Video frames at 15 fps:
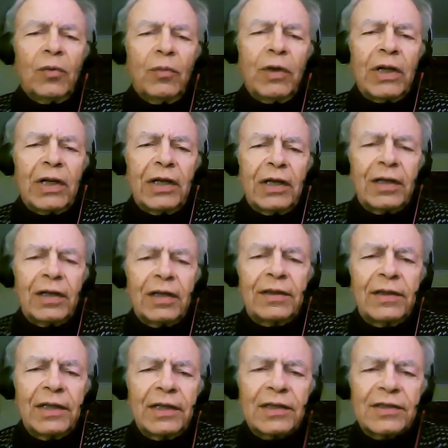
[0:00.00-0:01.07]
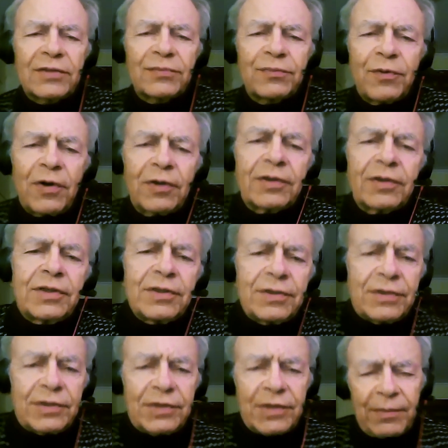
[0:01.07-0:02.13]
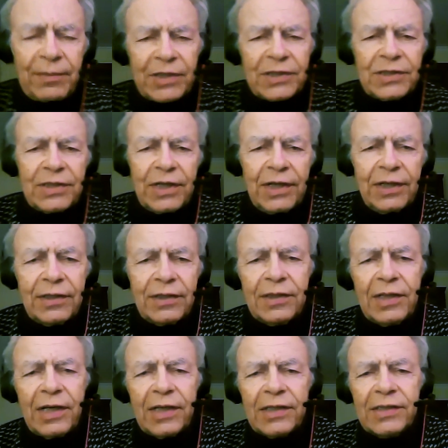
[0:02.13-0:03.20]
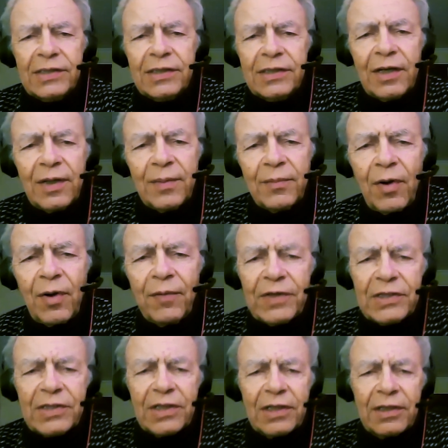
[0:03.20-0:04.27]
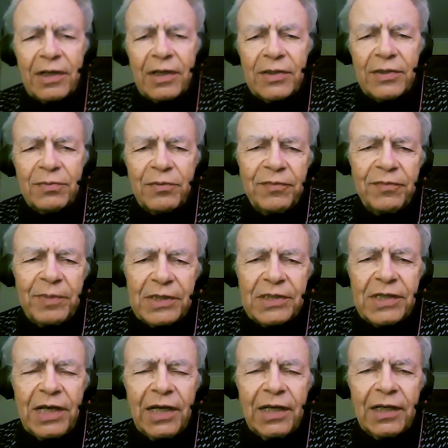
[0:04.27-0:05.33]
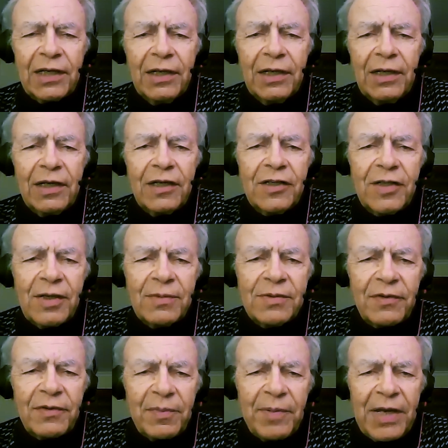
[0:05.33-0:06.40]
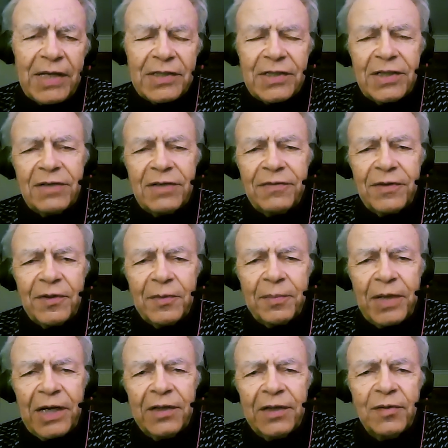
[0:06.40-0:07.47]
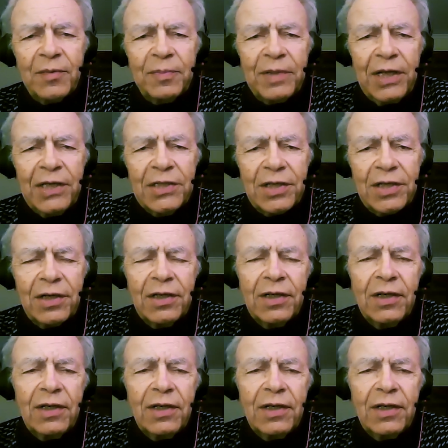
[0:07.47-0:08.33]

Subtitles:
Well, I think it's wrong to some extent, yes. Obviously, as we've been saying, in terms of capacity to feel pain or pleasure,